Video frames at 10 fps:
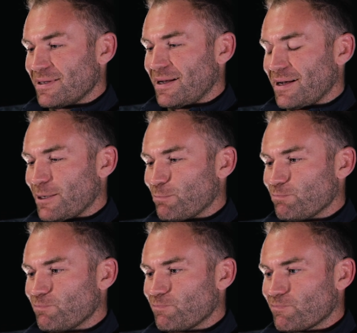
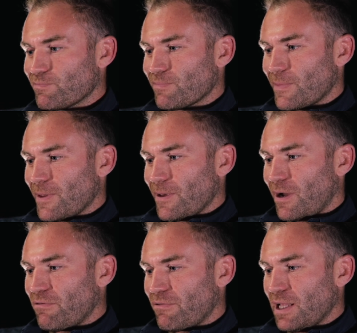
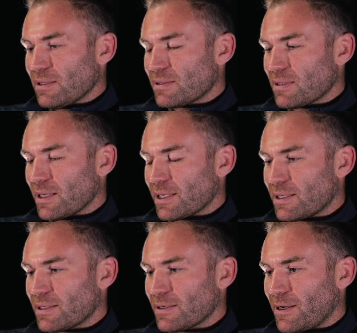I felt
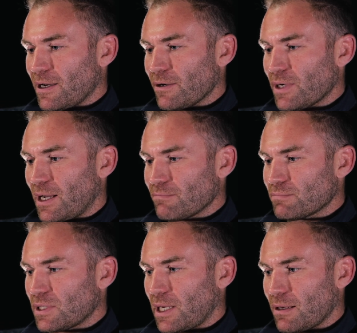like
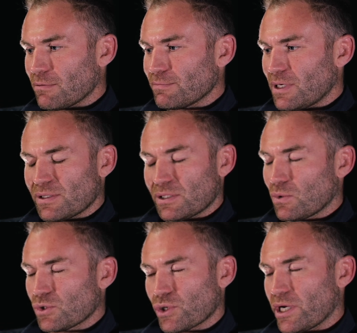it's
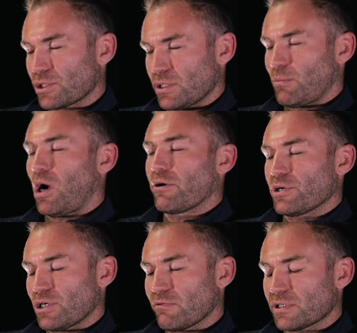so strange because I'm
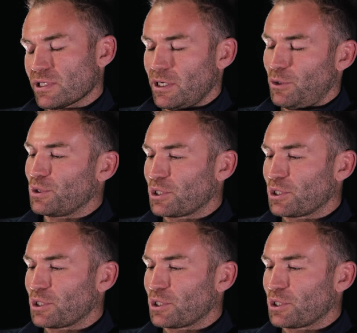Irish, obviously, I know the